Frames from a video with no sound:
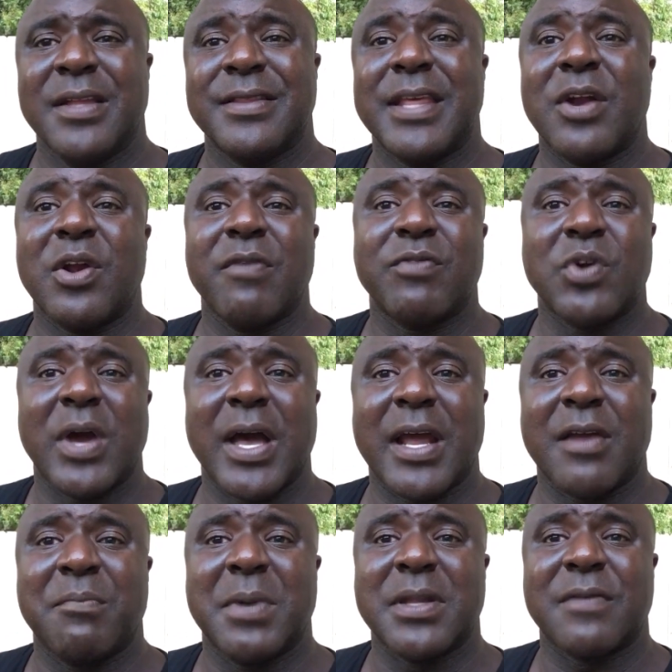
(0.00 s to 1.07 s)
They don't even know how
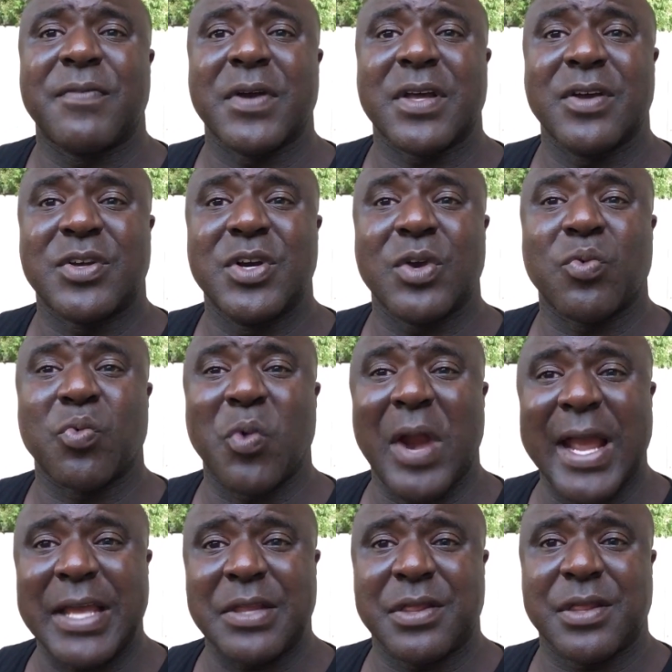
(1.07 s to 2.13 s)
to motherfucking cook
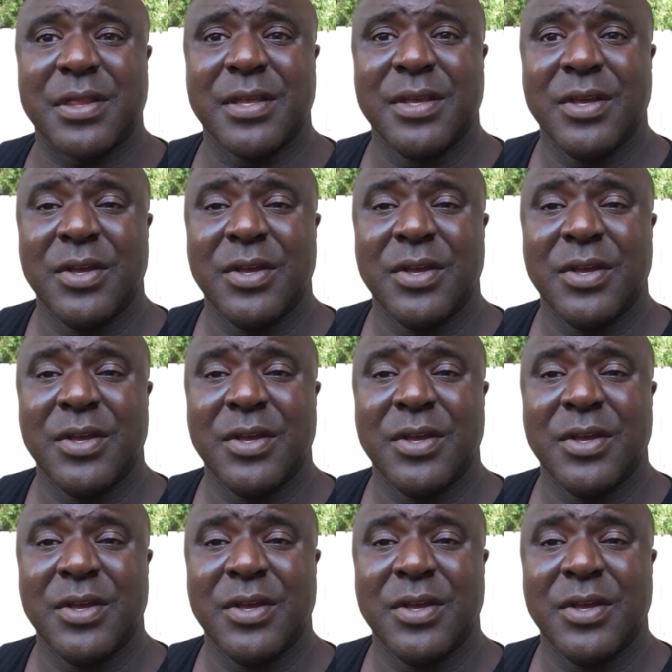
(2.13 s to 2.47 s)
rice.